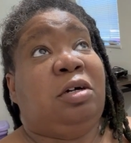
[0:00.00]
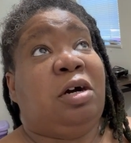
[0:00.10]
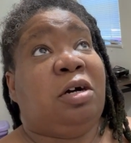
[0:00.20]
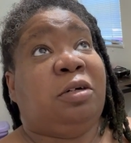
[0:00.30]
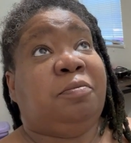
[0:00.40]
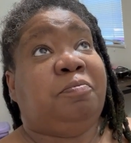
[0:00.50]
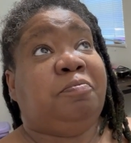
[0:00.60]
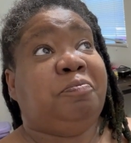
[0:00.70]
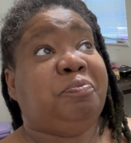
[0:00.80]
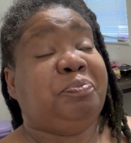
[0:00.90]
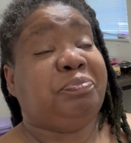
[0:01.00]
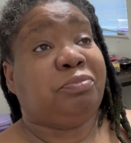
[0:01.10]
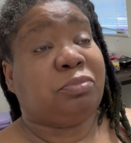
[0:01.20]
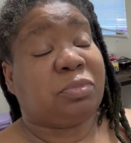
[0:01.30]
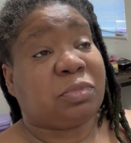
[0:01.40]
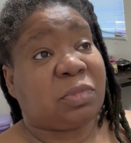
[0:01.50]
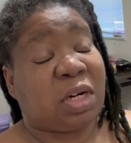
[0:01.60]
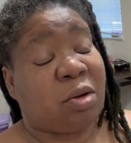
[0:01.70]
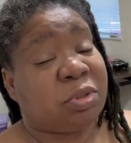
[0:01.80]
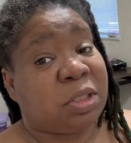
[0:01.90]

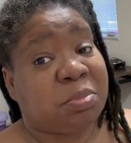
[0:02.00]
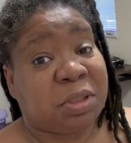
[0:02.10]
was up